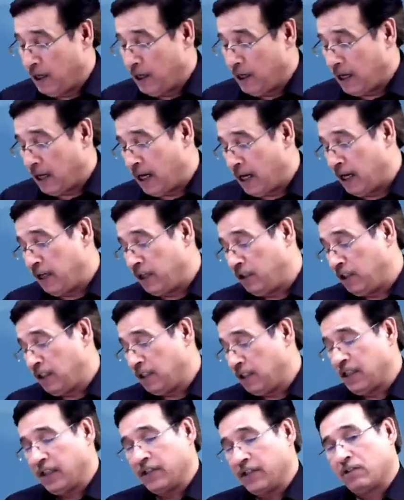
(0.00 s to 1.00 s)
And this
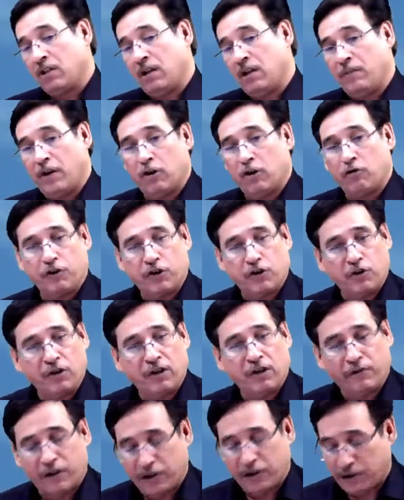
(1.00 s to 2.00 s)
extra amount which you have
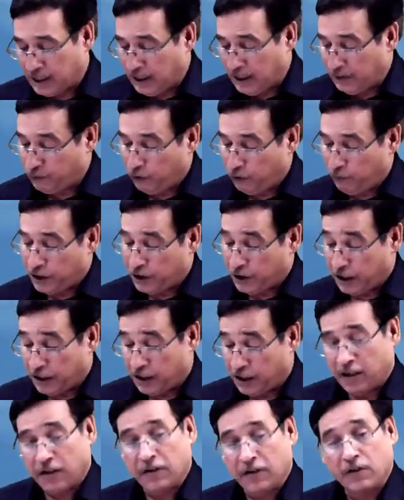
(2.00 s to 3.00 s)
received will be treated
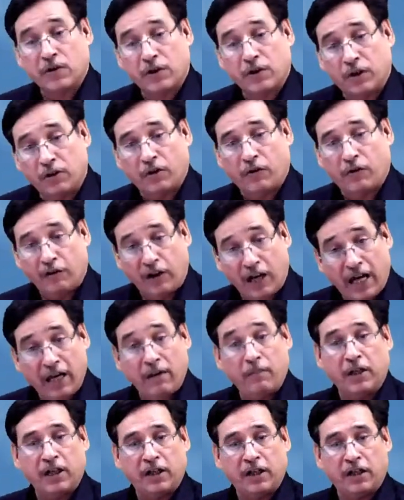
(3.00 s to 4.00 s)
as a sort of
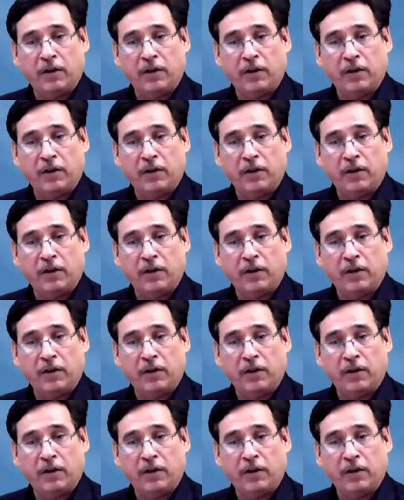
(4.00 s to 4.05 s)
liability.